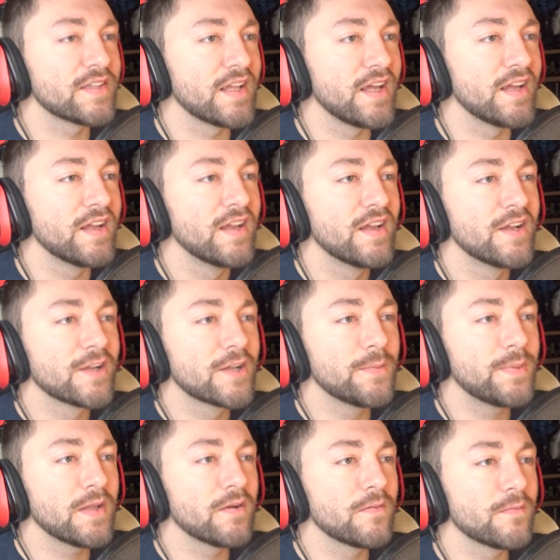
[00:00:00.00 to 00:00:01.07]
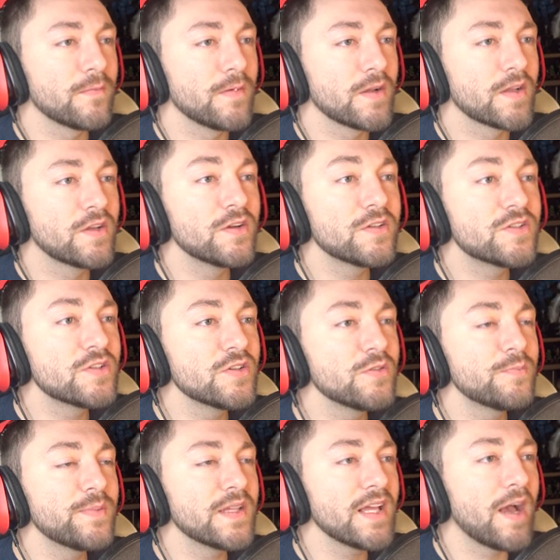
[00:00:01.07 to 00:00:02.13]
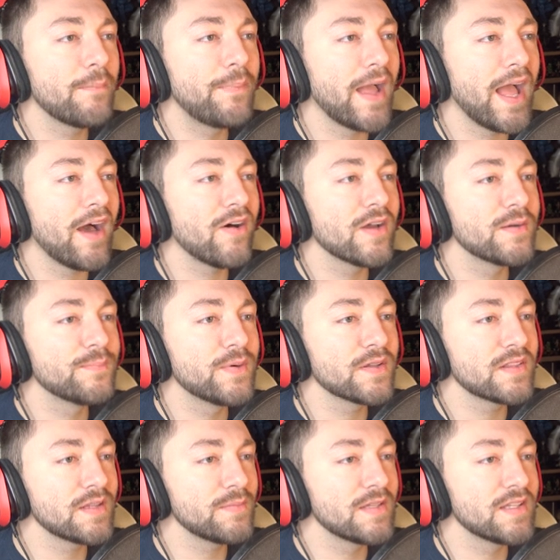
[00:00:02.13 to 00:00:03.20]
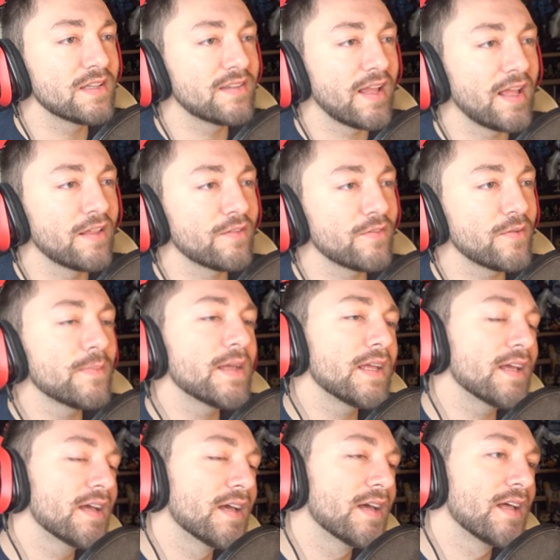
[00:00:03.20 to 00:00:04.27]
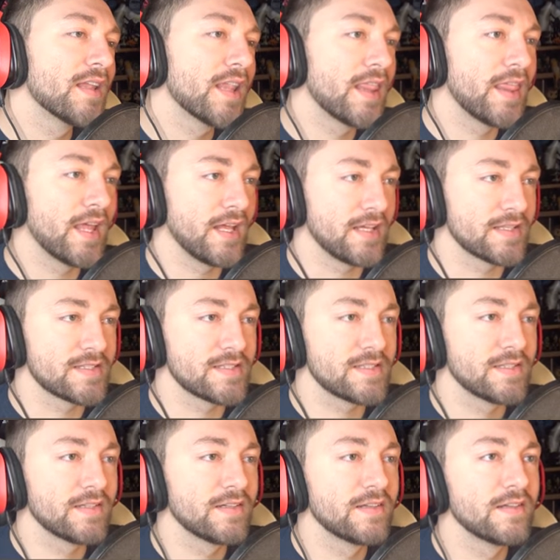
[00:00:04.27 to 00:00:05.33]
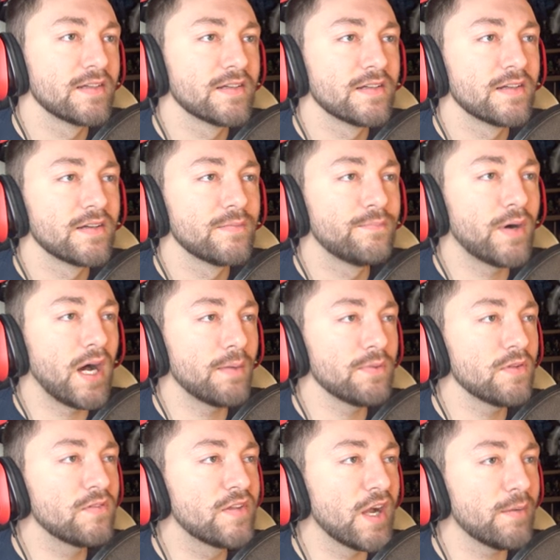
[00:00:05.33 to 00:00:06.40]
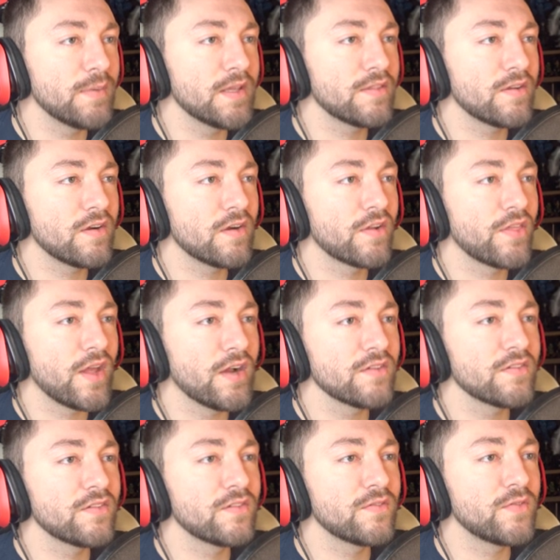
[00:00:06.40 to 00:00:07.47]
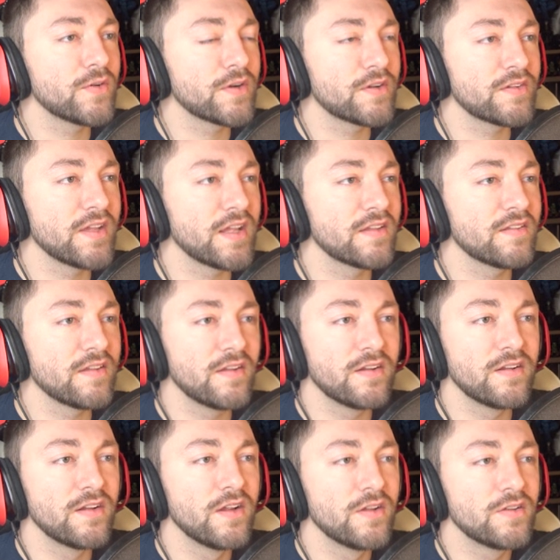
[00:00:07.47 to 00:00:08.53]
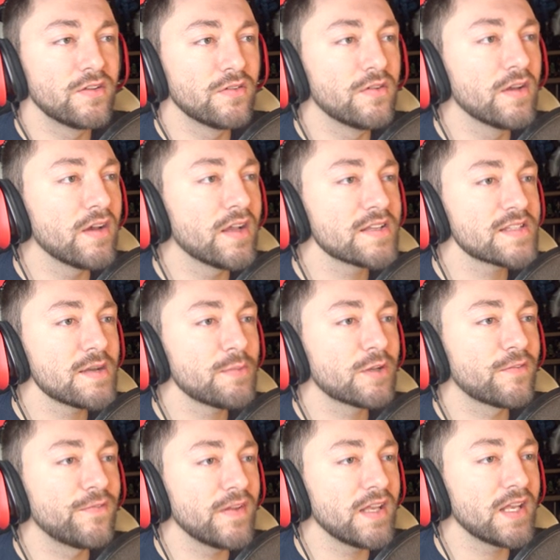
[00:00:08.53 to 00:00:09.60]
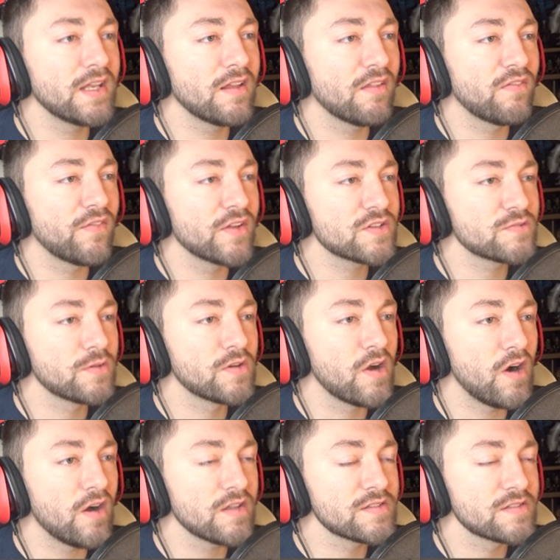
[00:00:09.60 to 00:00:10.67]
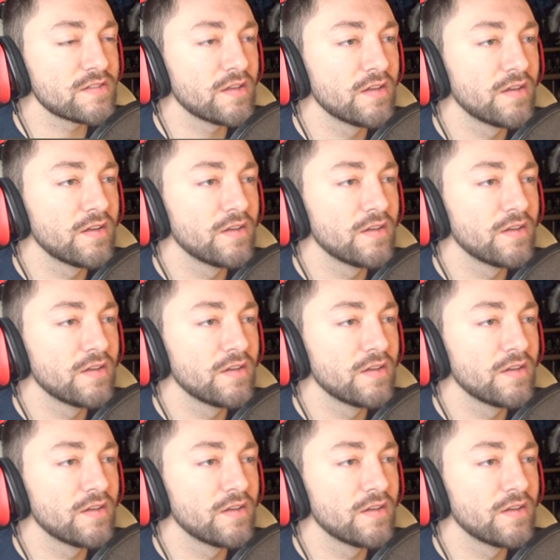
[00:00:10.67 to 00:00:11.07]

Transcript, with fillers: today. Could you be a pal and put them in the tanks for me? Thanks. Bob, you dummy, there are thousands of water tanks here. Do you realize how much feeding these fish will cost?